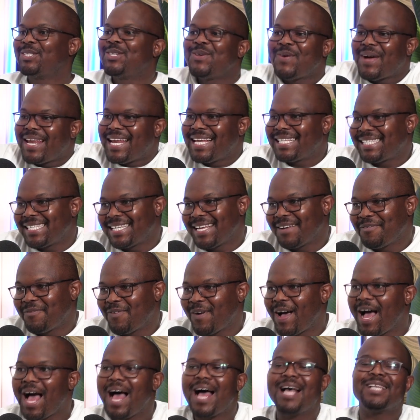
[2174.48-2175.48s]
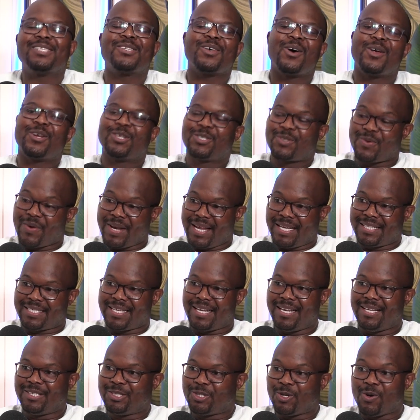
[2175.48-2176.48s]
do you want to sing for us or do you want to
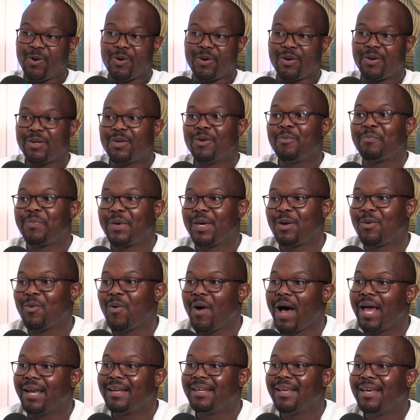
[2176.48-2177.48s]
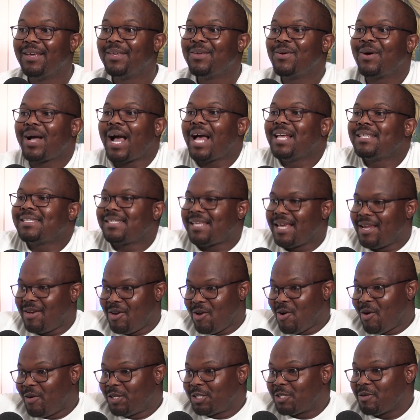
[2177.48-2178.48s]
tell a joke? You pick one. You can't say
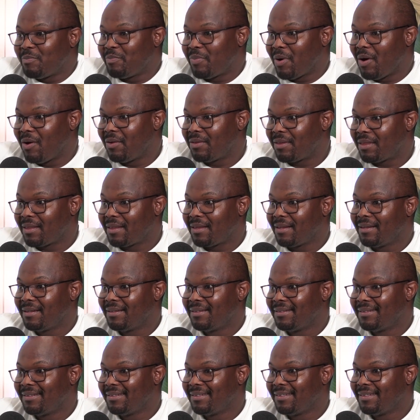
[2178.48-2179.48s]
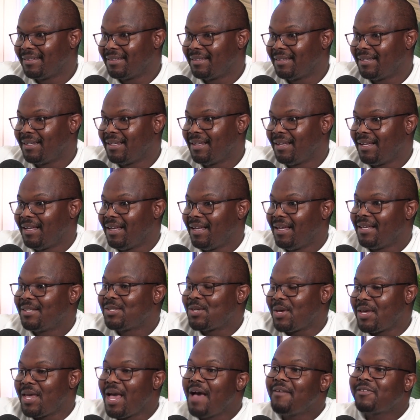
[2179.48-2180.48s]
no to both.
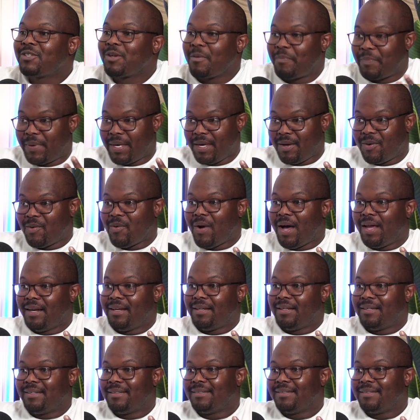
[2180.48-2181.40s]
So you have to pick one.